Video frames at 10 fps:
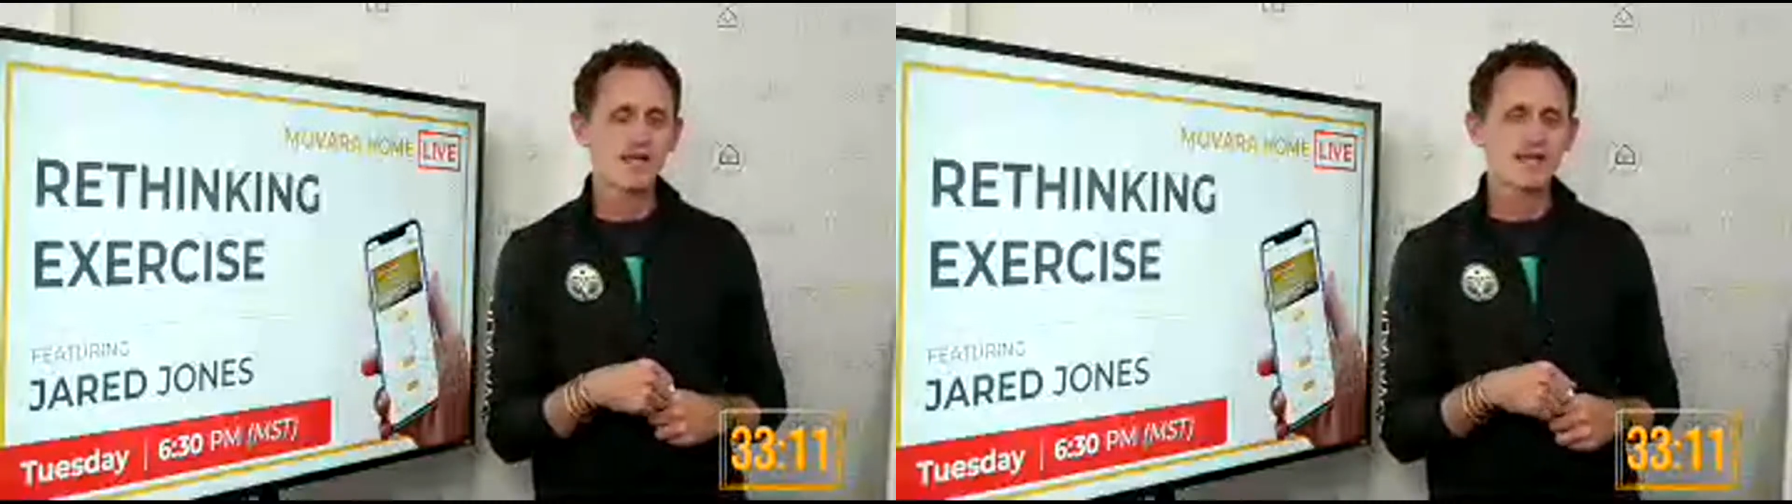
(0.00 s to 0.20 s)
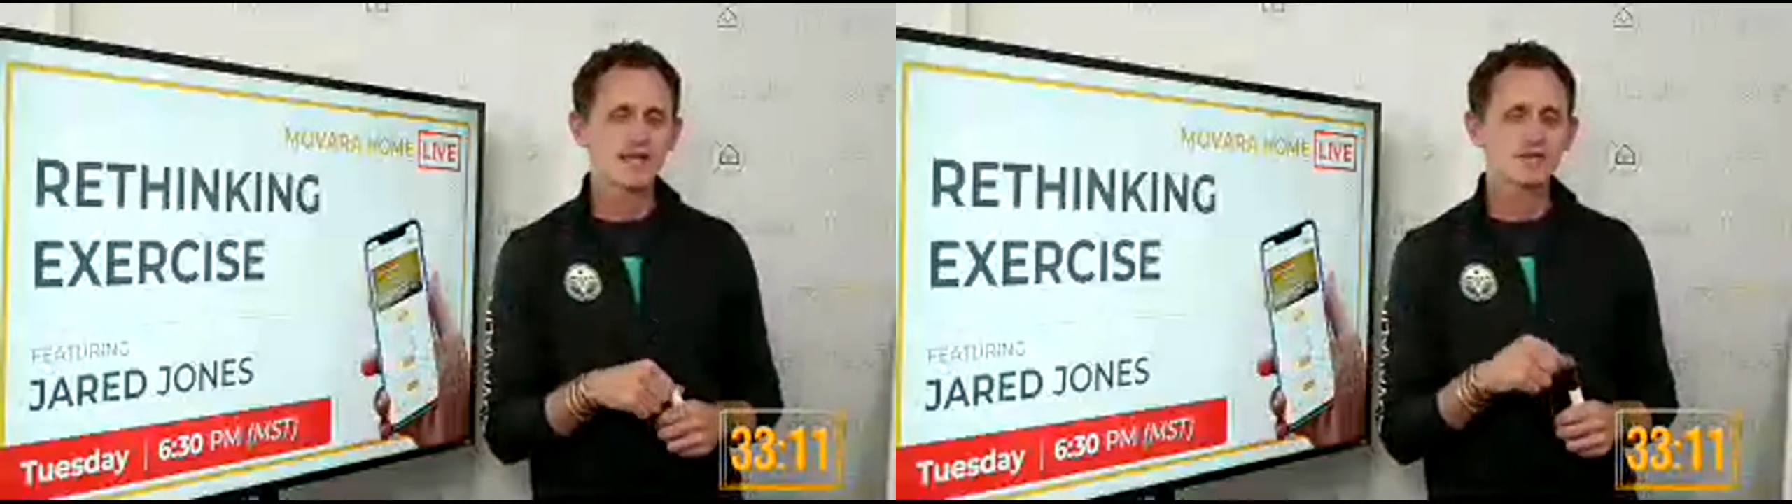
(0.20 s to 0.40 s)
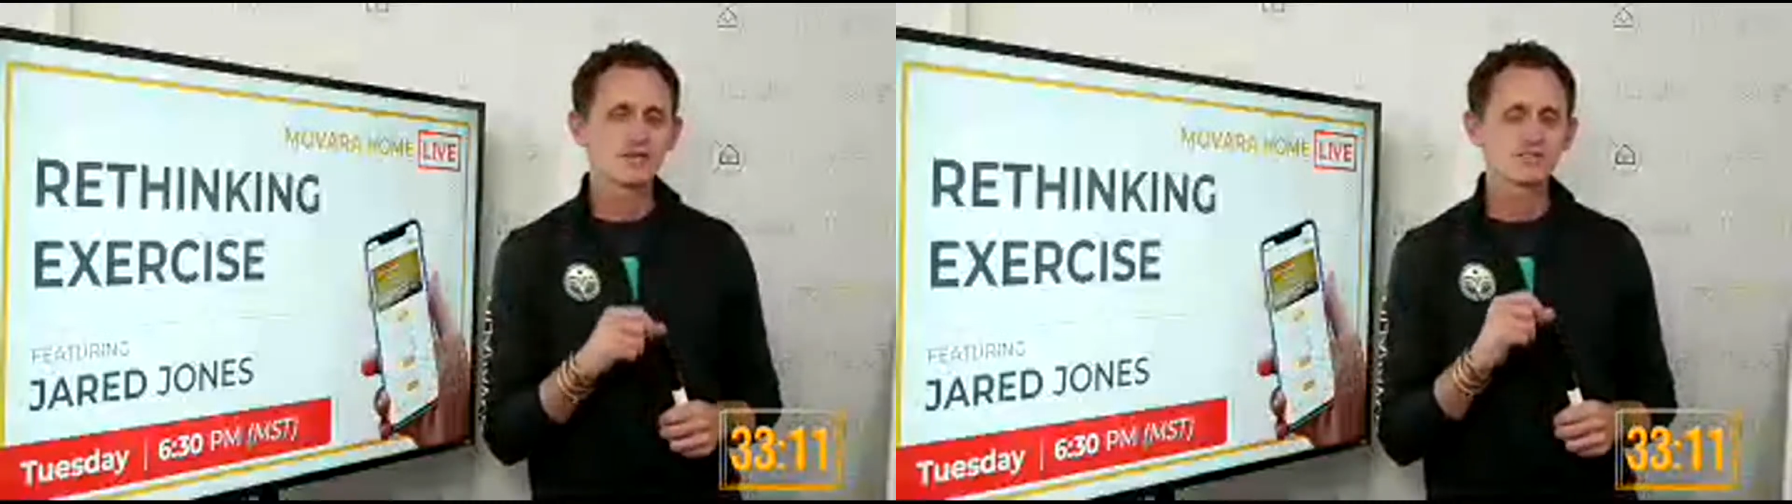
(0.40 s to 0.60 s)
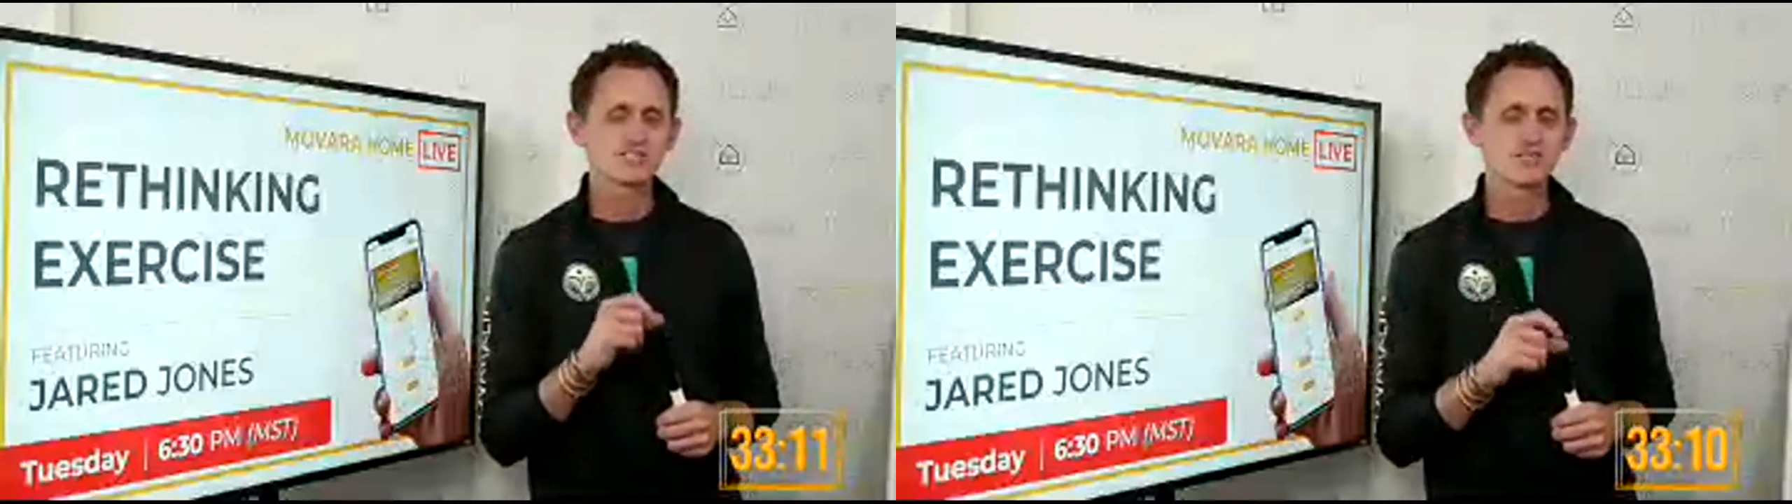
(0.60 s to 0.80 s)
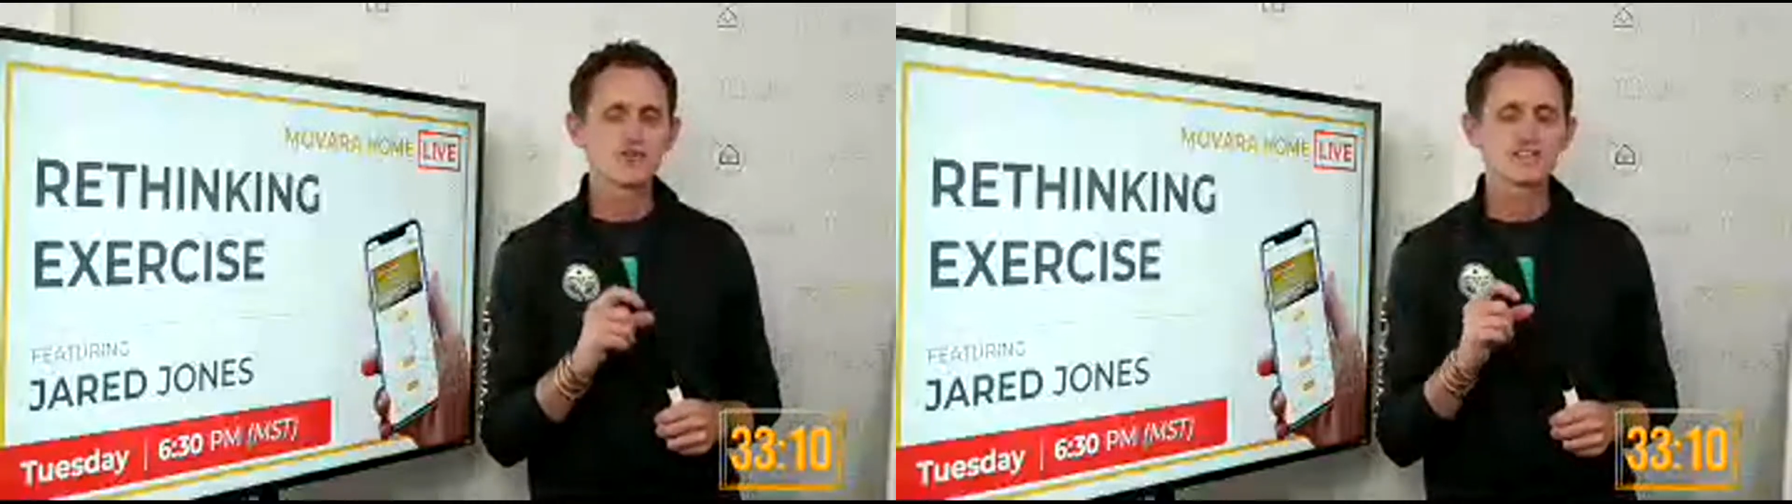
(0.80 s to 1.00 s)
and those
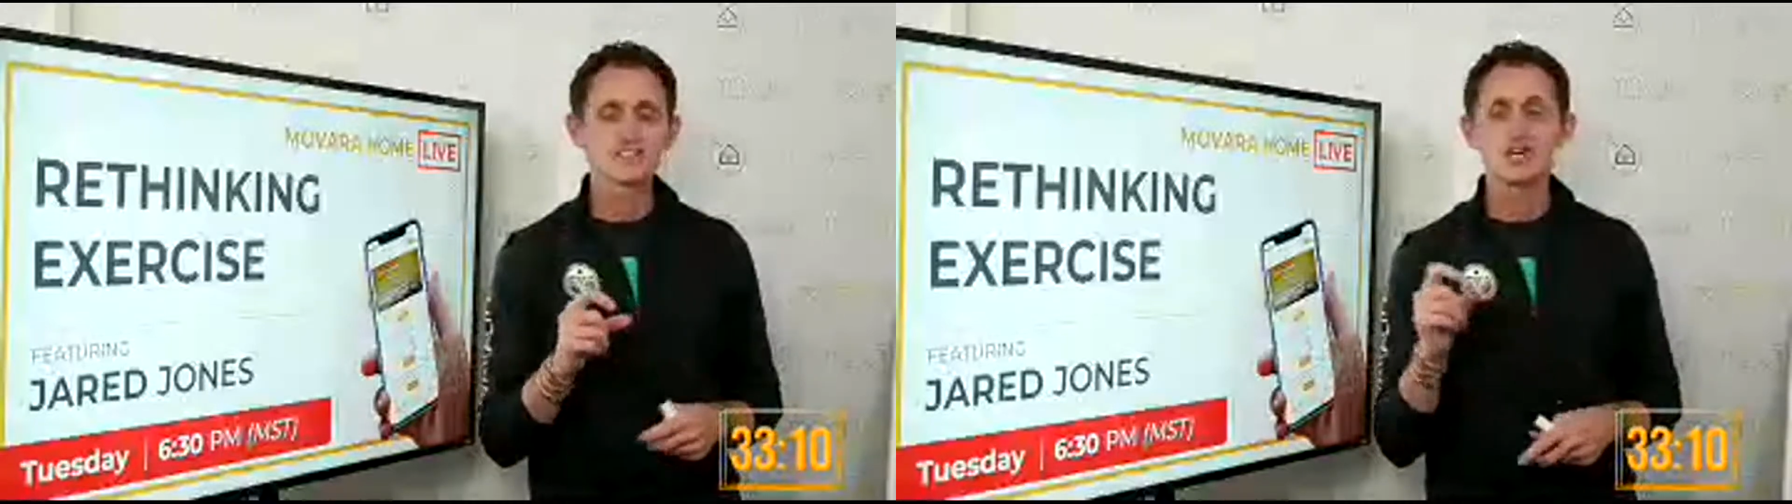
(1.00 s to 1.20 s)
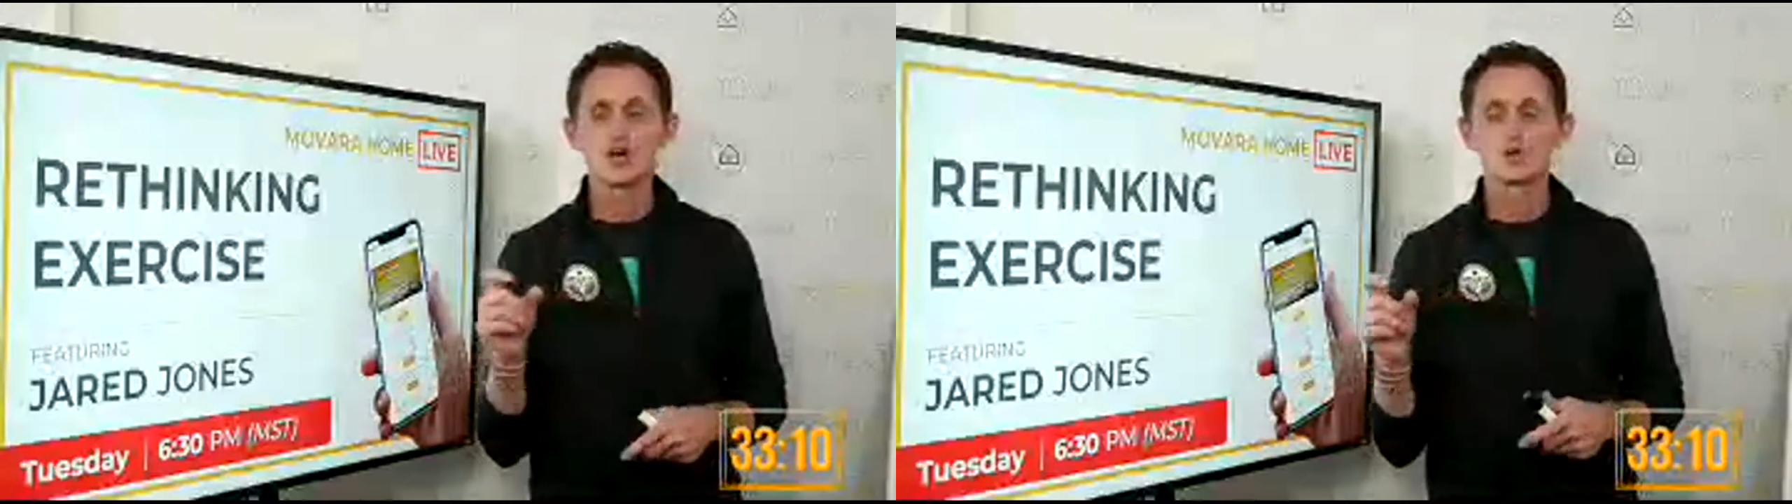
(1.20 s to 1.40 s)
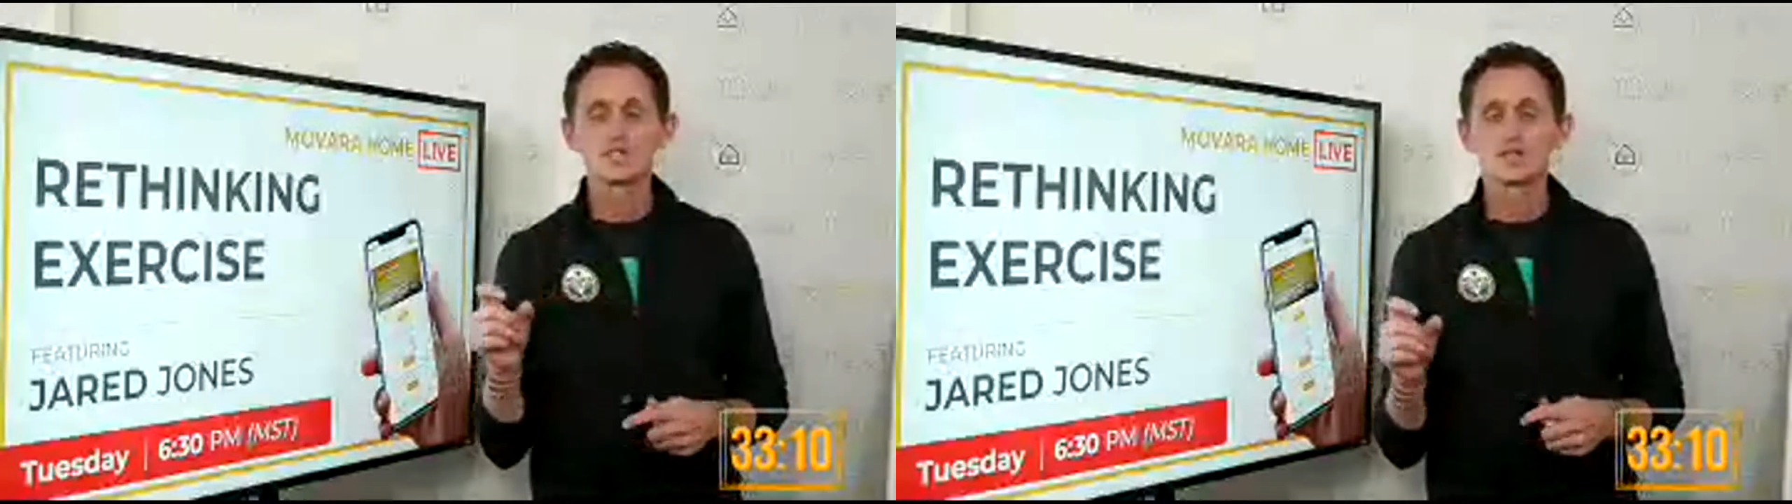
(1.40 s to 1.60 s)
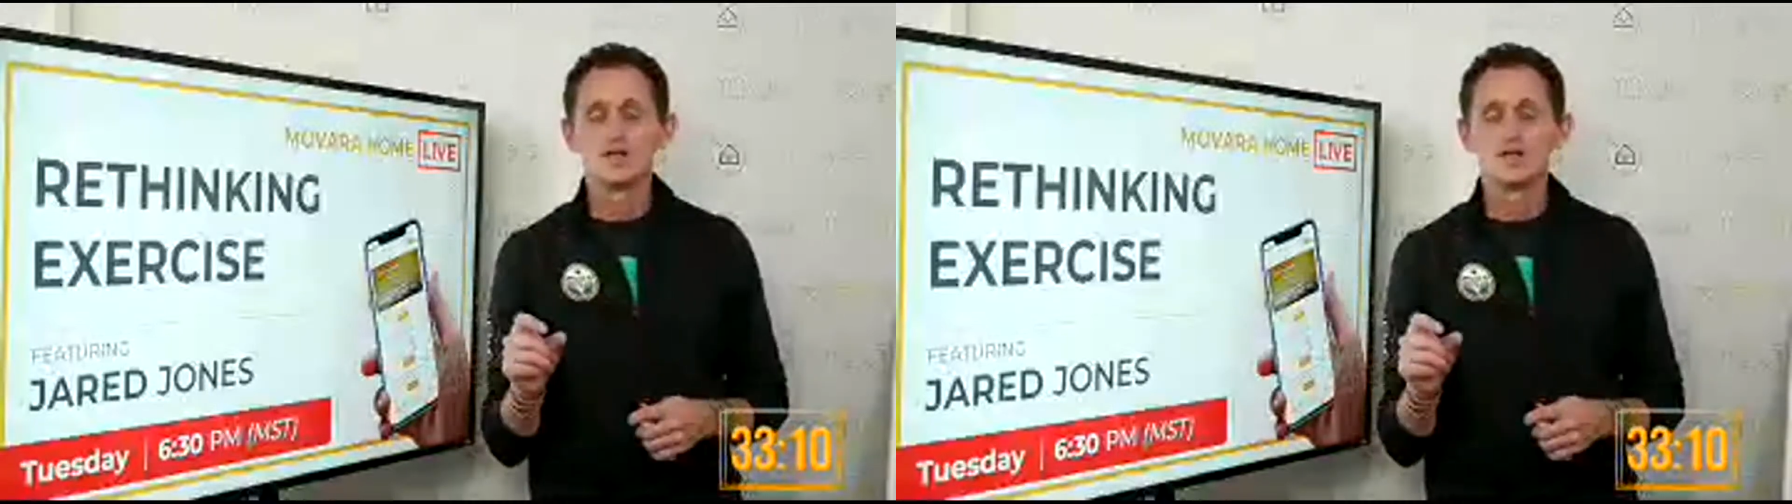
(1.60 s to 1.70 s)
different zones.